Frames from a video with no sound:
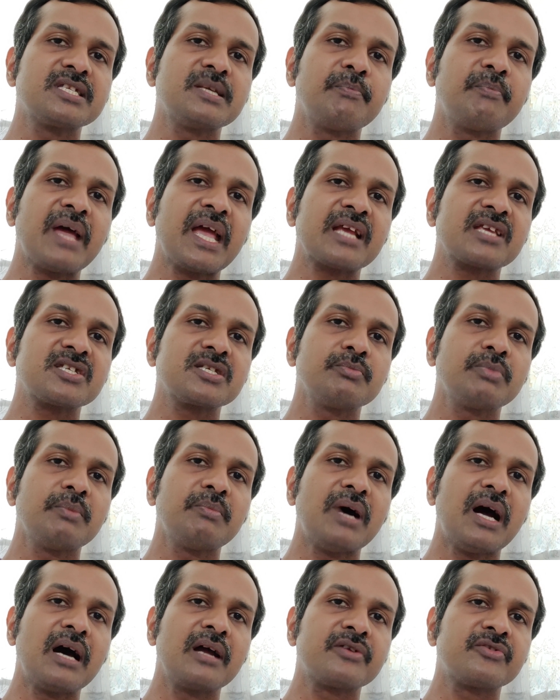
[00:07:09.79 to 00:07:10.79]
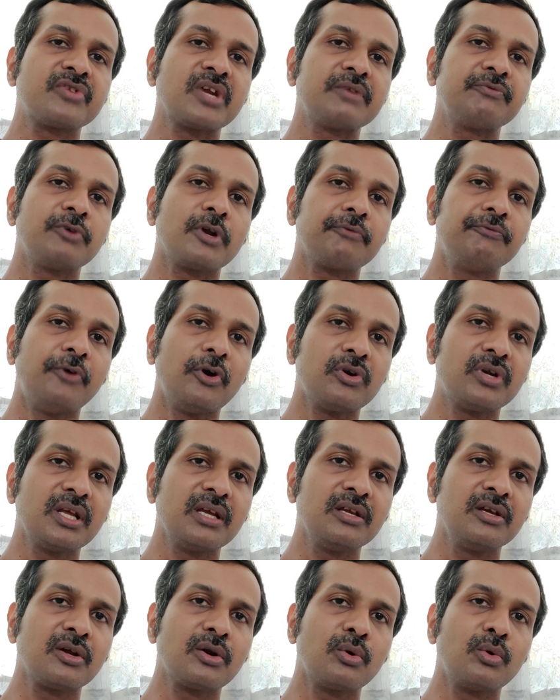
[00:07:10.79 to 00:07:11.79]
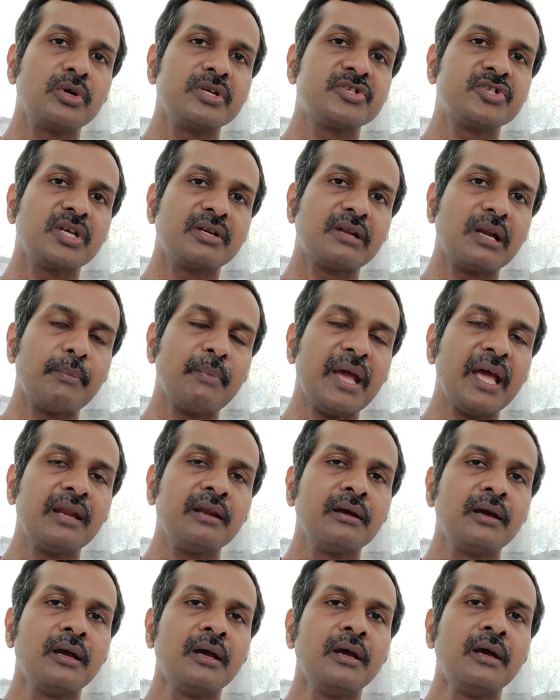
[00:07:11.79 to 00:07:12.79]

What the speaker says: is the maximum heart rate for a 40-year-old gentleman.